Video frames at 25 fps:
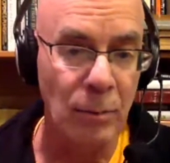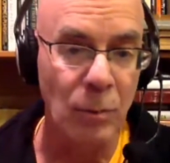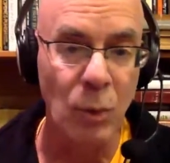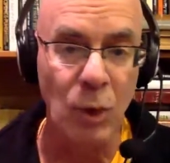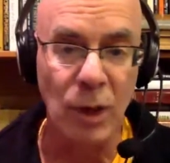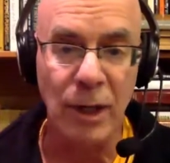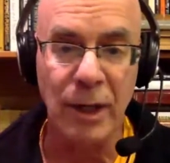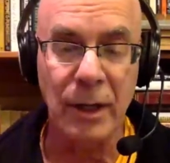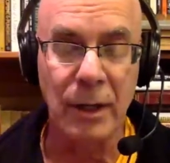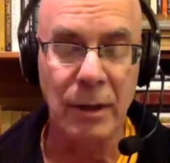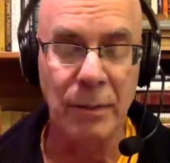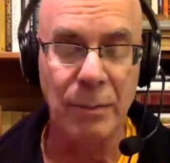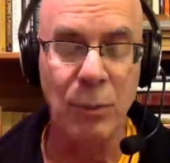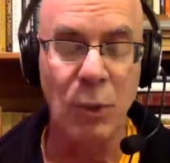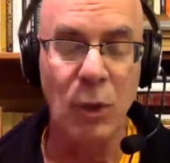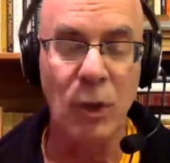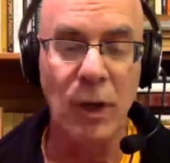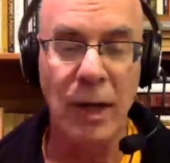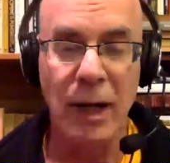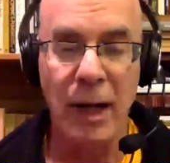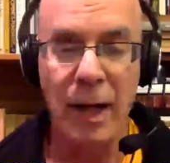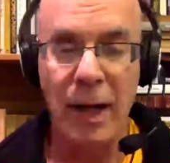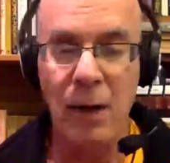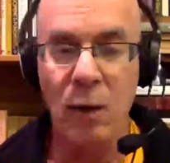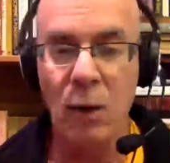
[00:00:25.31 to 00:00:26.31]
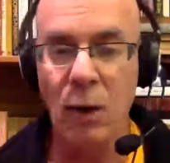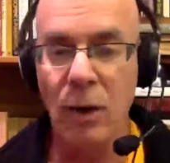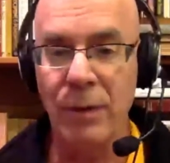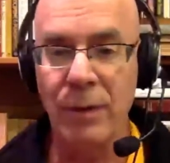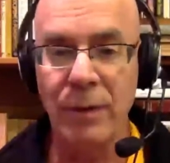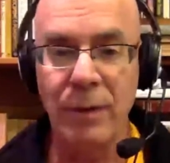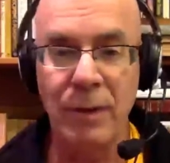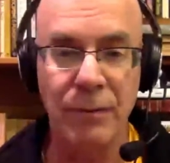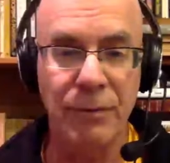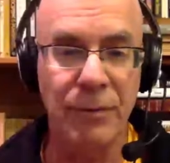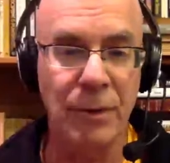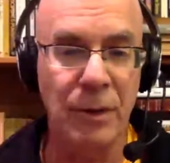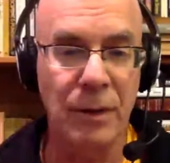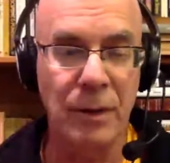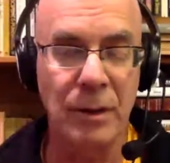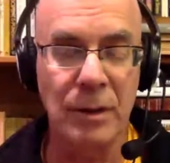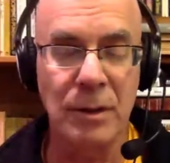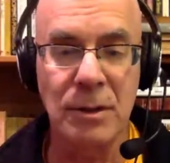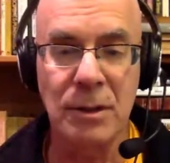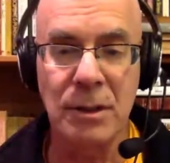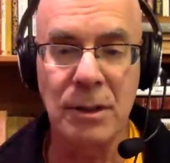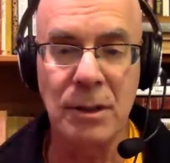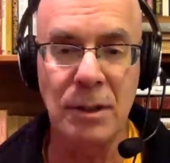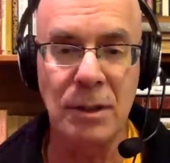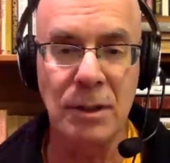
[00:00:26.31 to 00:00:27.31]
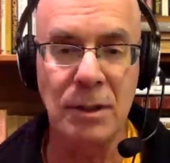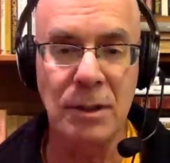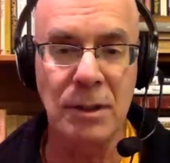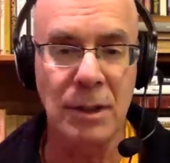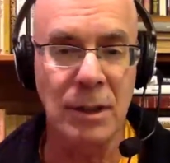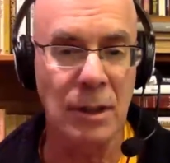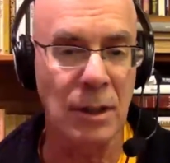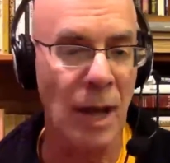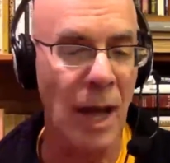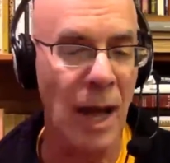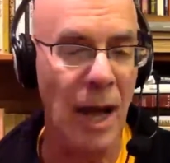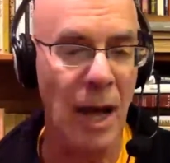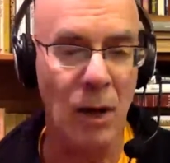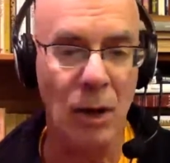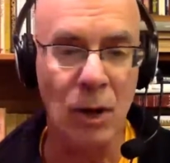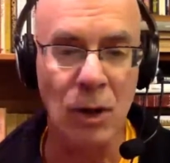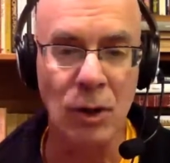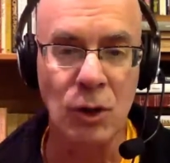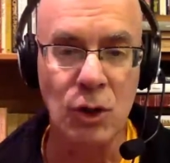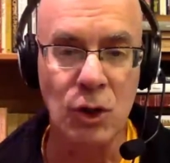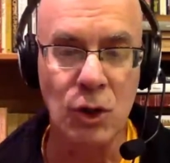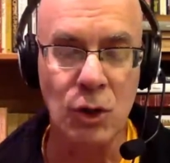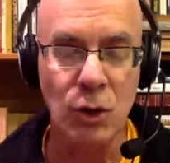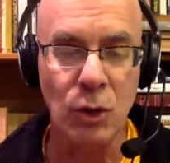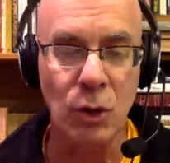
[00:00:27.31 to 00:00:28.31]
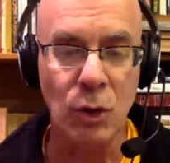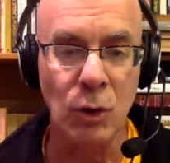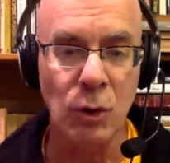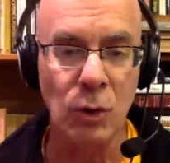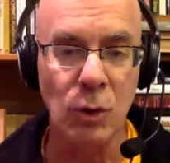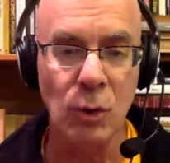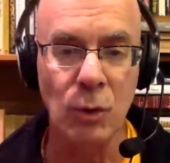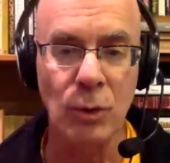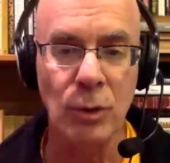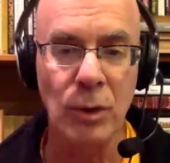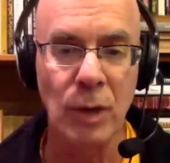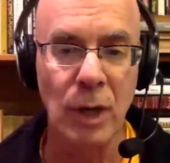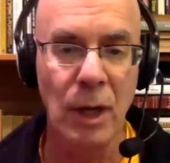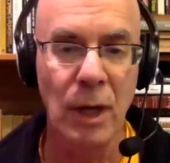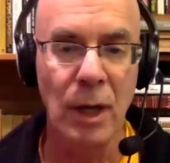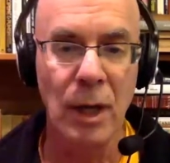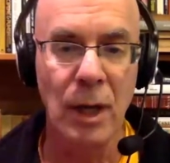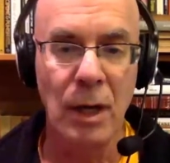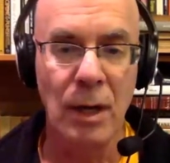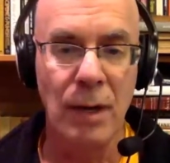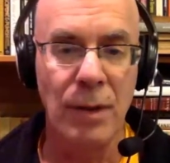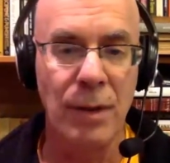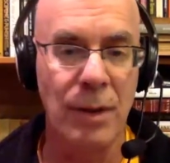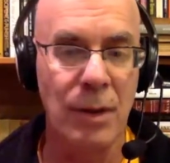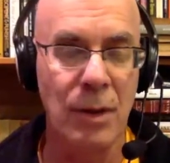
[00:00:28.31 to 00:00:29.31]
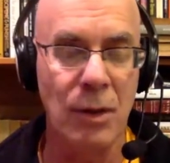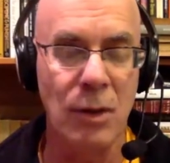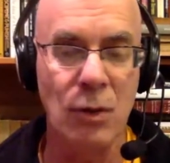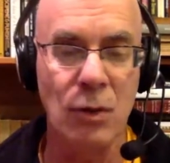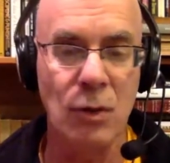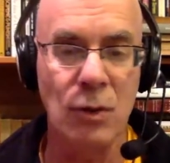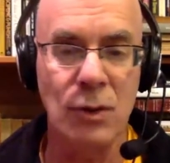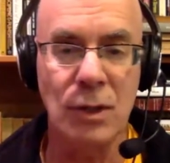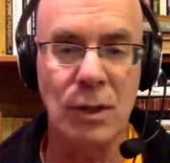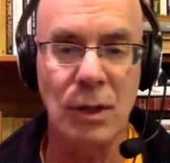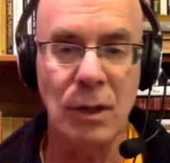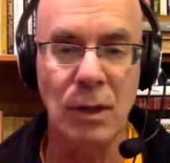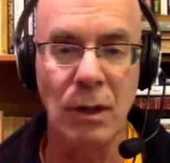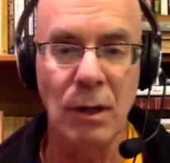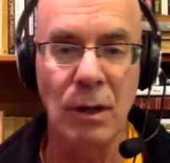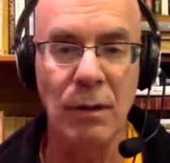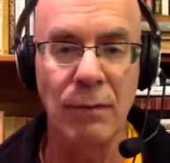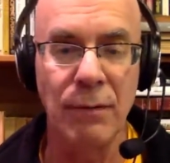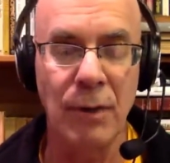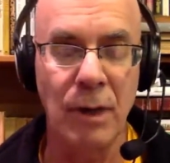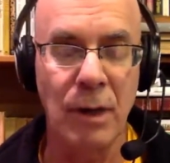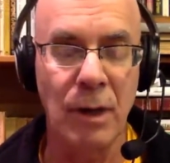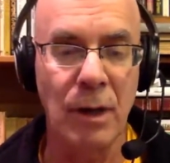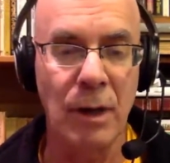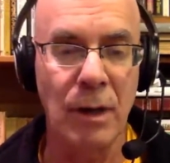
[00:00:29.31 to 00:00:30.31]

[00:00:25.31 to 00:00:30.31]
Morgan had pointed out all the differences in how controlled the use of